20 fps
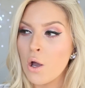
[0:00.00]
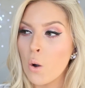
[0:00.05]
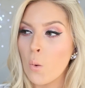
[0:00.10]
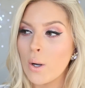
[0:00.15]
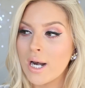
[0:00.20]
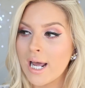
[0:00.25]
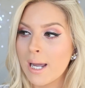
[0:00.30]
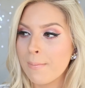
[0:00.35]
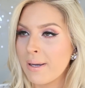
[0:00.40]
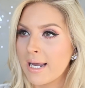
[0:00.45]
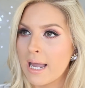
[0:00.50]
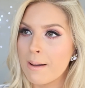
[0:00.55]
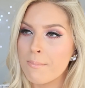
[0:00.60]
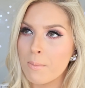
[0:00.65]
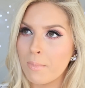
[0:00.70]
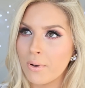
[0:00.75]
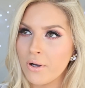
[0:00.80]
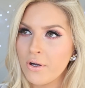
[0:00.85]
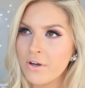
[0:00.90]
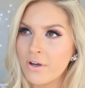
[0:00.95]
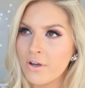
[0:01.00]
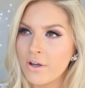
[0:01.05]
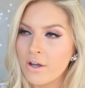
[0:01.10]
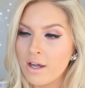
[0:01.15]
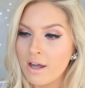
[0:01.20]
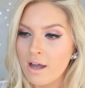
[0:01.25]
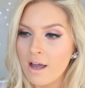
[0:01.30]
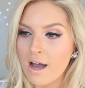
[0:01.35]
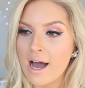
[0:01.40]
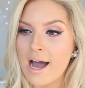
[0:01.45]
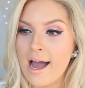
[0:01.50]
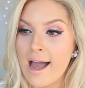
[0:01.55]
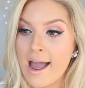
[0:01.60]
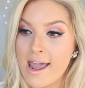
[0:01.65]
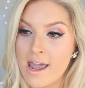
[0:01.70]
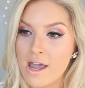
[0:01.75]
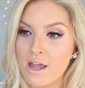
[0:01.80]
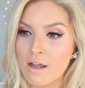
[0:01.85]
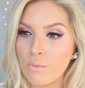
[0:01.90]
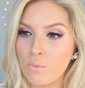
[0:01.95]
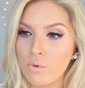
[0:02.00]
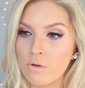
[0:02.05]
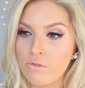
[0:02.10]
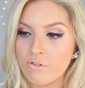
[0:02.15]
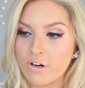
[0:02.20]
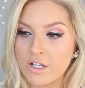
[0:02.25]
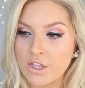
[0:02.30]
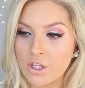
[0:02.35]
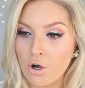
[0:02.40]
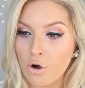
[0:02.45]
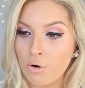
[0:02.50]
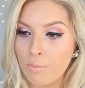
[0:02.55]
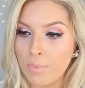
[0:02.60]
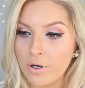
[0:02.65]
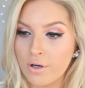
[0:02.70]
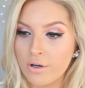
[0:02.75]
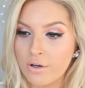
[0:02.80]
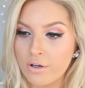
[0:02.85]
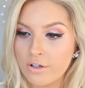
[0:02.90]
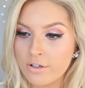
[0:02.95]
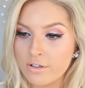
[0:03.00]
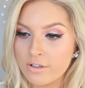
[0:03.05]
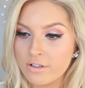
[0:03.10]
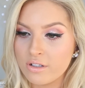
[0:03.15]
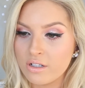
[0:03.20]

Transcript: When I pick up a book, I will read the whole book.